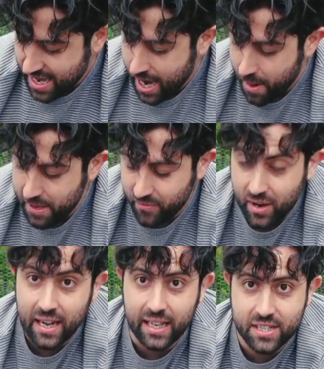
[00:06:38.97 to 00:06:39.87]
I mean,
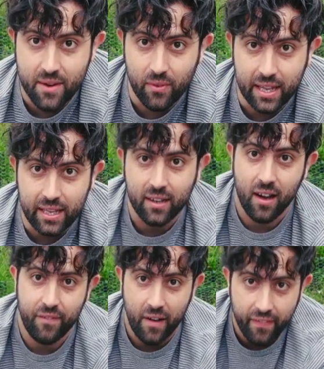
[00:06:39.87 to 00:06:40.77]
really, generally, I
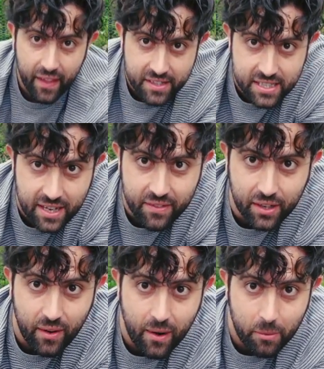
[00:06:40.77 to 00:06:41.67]
find that just giving the
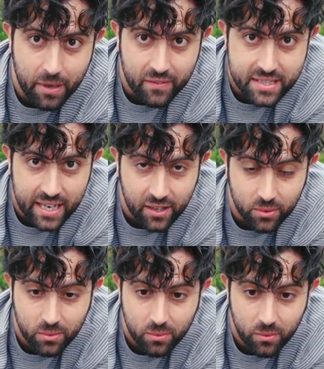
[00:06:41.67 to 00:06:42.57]
ground a bit of a
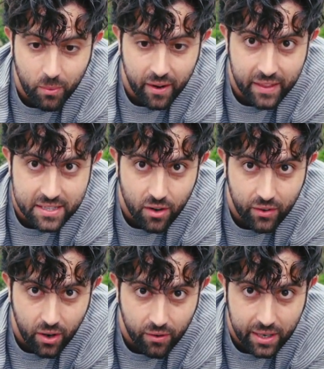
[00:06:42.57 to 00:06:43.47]
tickle with one of these
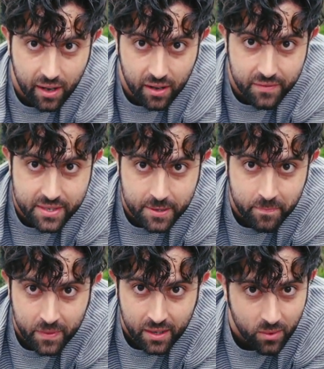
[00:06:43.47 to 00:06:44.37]
hori knives
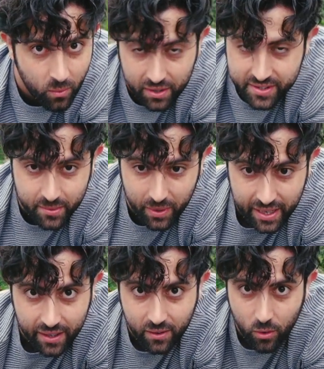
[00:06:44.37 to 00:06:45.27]
once a
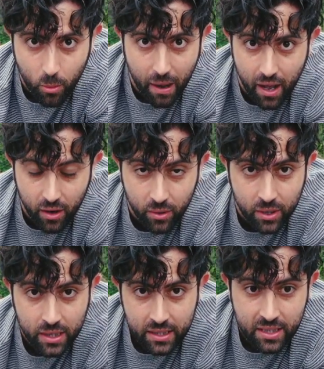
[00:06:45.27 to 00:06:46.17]
week, or my hoe,
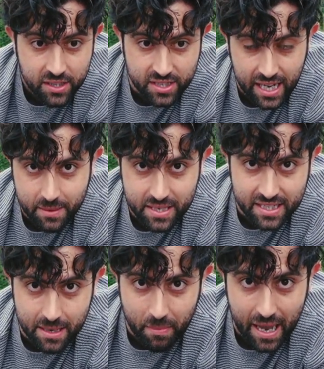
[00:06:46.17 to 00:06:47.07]
just keeps things
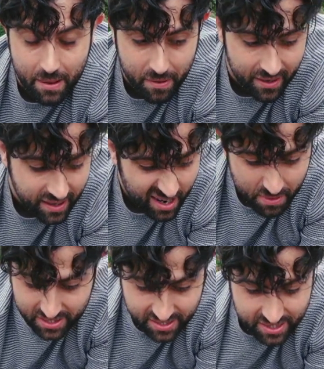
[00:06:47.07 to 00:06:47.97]
at bay, but I
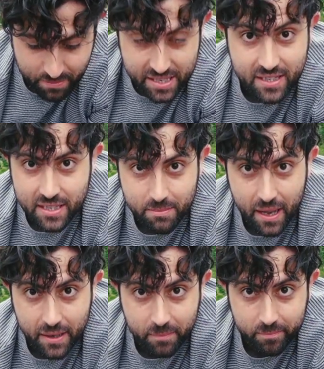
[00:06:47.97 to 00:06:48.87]
must have just missed this
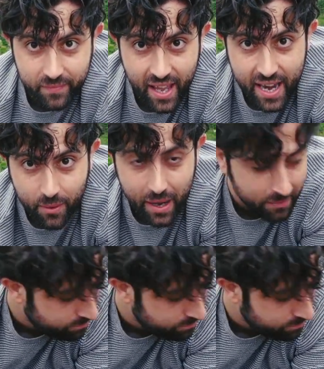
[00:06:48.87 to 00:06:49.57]
bed. Anyway,